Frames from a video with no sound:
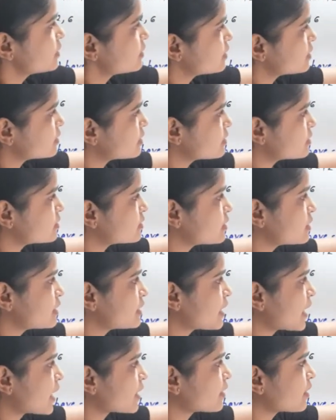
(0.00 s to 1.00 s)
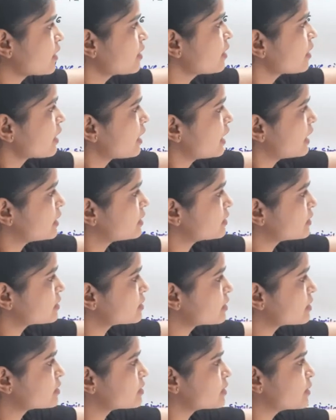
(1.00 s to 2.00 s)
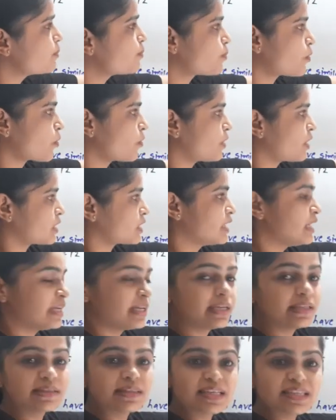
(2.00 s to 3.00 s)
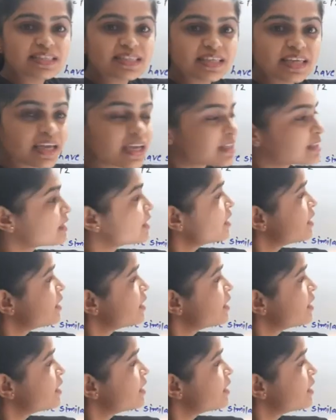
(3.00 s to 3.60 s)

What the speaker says: this is the reactant and this is the product. In this case,